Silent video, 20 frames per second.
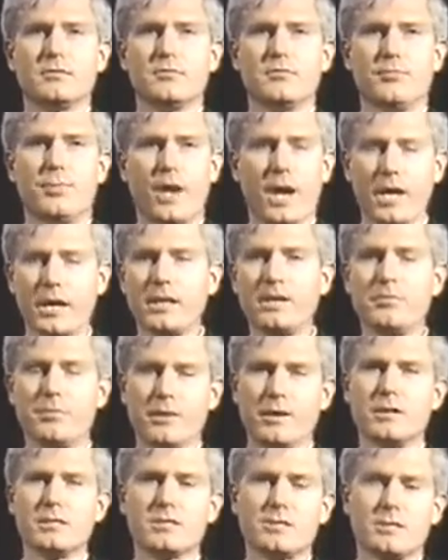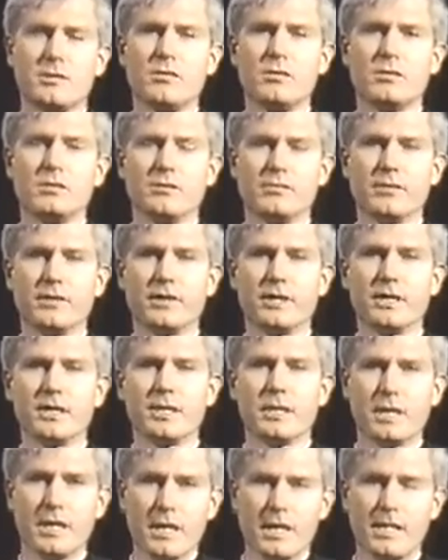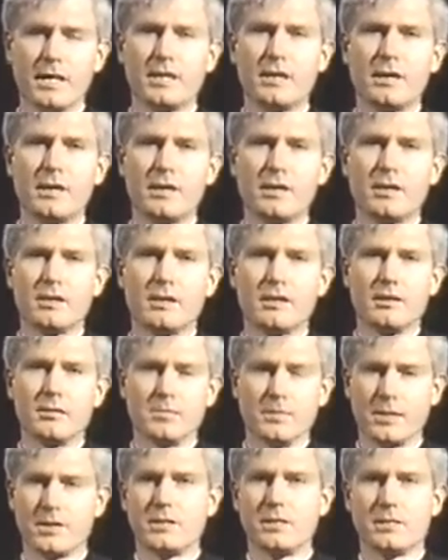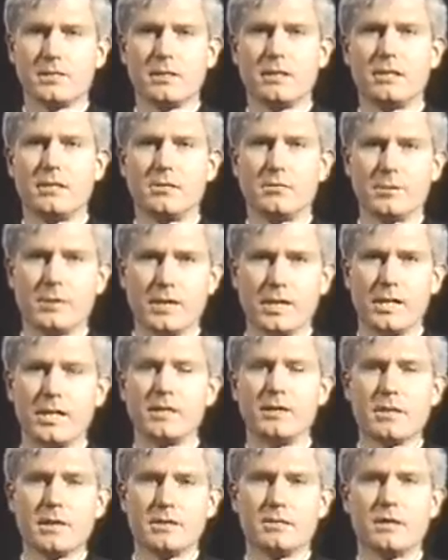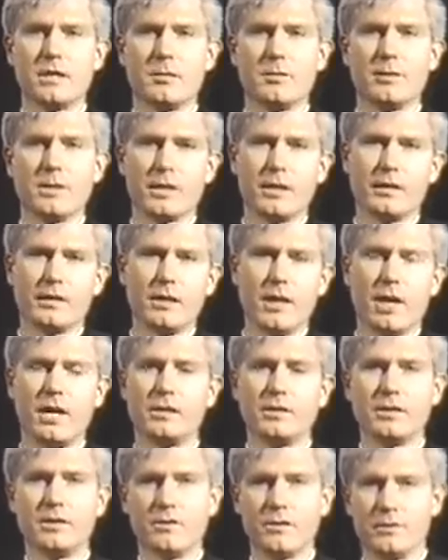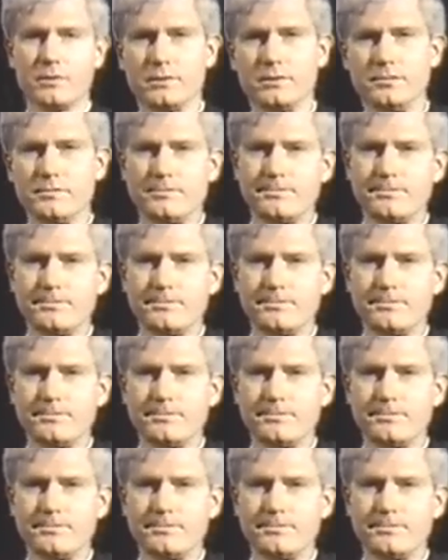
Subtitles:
body, blood, soul, and divinity, in the Blessed Sacrament, in that tabernacle, on that altar.